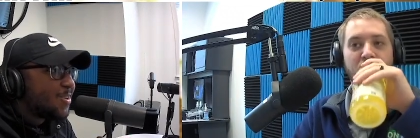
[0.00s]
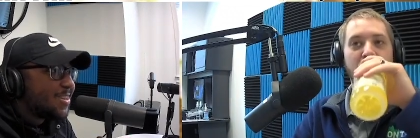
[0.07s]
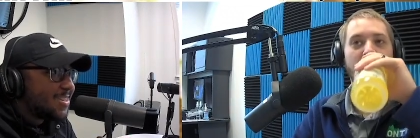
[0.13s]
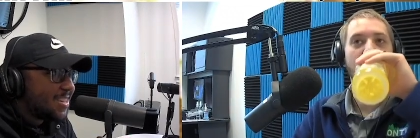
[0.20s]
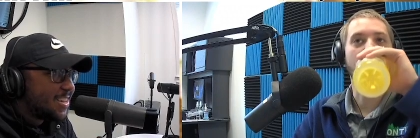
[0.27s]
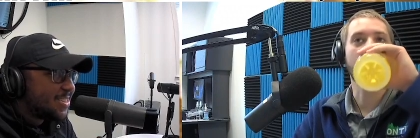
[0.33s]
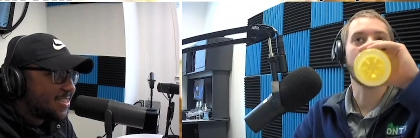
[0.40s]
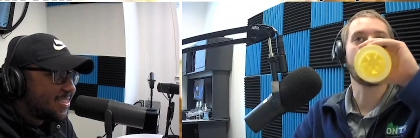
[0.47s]

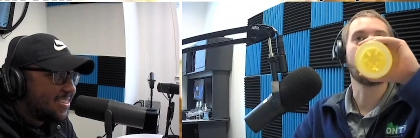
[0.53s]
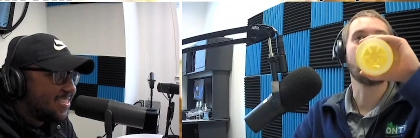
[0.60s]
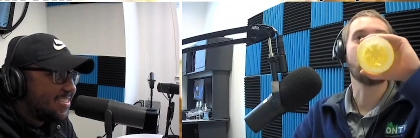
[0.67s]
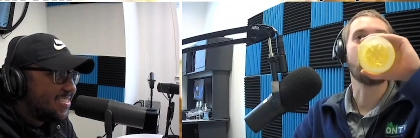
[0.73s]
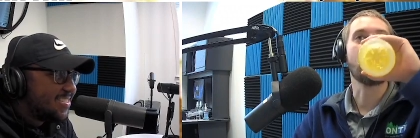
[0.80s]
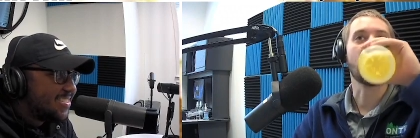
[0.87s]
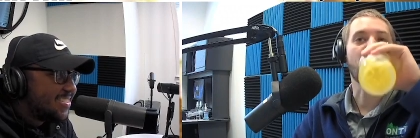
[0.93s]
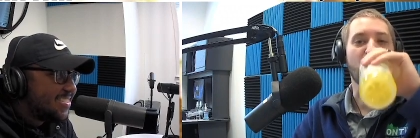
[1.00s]
Speaker 1: organization
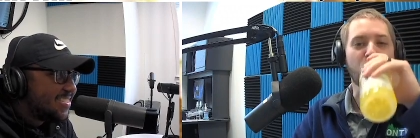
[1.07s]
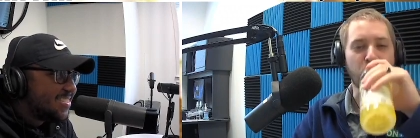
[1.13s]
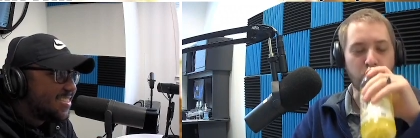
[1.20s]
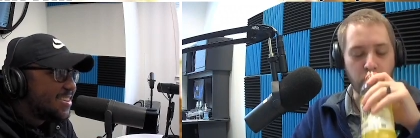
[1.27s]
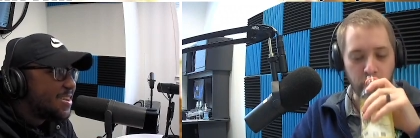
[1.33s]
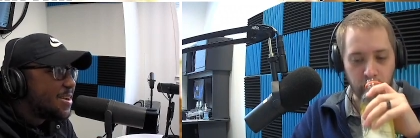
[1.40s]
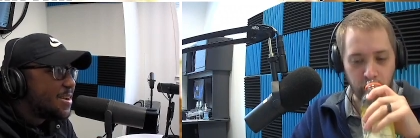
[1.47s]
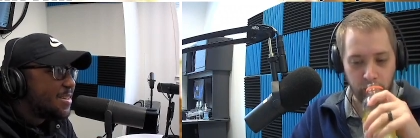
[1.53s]

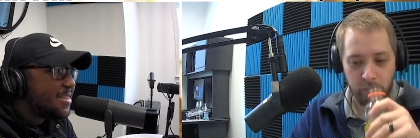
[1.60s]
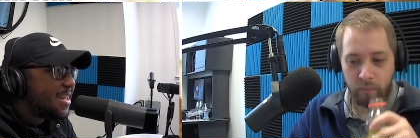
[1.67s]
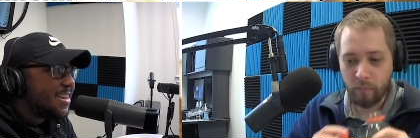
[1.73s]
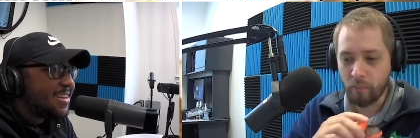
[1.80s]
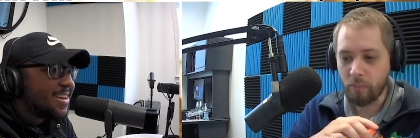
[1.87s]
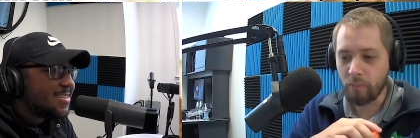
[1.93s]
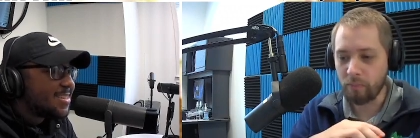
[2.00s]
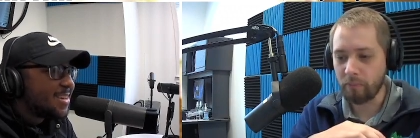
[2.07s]

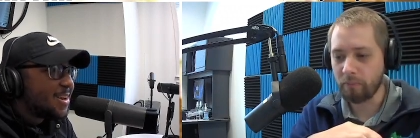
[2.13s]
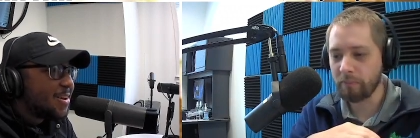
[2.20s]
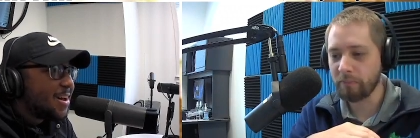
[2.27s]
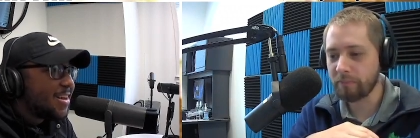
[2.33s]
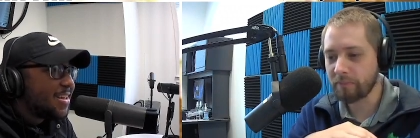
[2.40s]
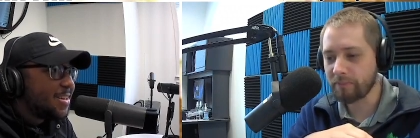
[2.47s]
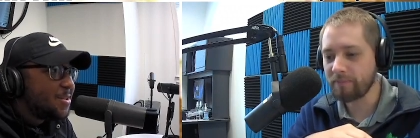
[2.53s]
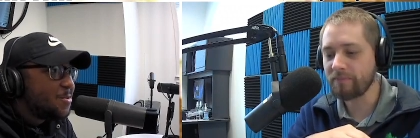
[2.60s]
that doesn't know
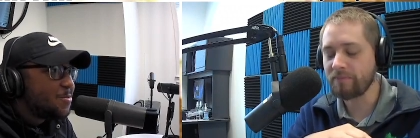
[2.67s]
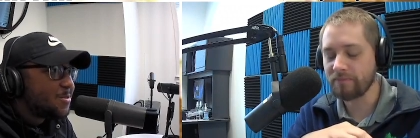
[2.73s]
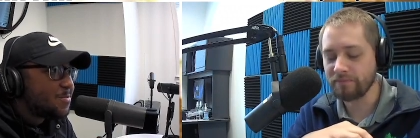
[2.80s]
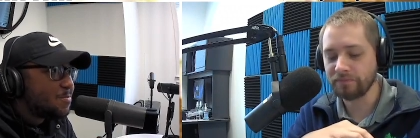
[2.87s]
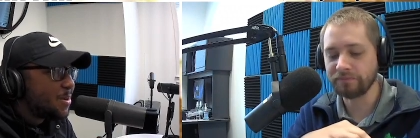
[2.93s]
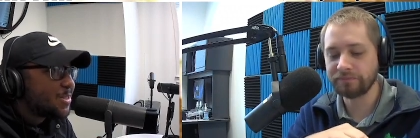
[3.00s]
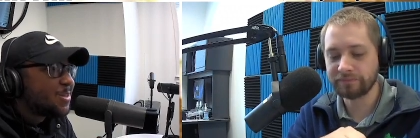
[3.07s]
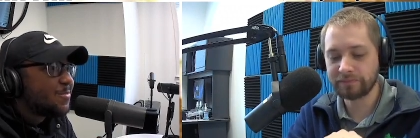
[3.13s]
how to
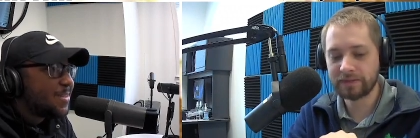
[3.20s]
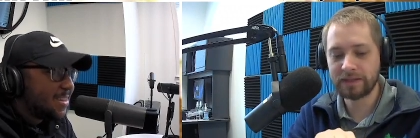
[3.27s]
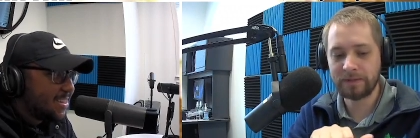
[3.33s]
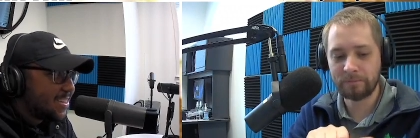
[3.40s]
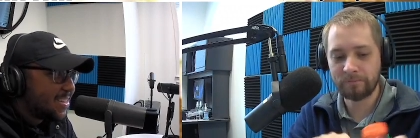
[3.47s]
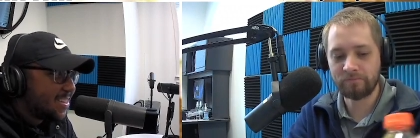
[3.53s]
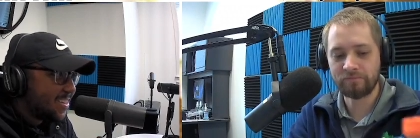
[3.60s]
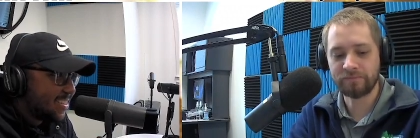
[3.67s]
use much of
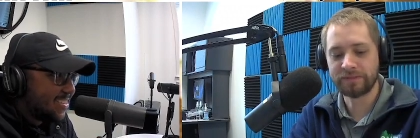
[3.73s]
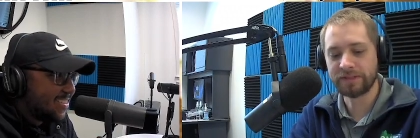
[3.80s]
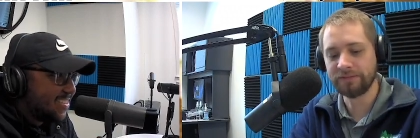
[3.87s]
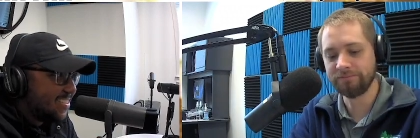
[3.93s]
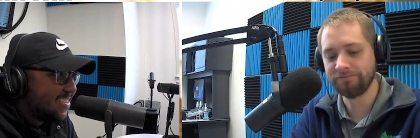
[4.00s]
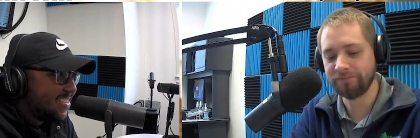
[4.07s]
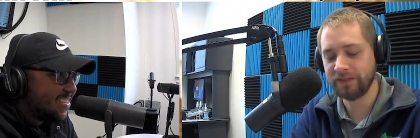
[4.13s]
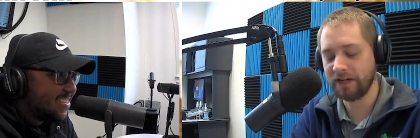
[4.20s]
anything.
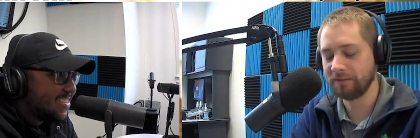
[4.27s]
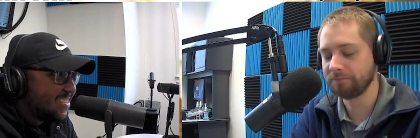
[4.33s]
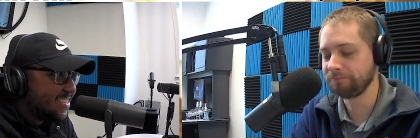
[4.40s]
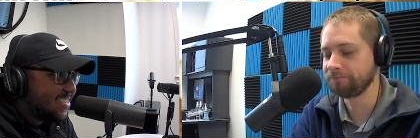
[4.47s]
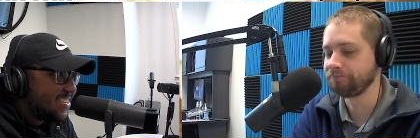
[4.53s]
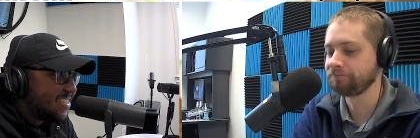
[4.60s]
Yeah.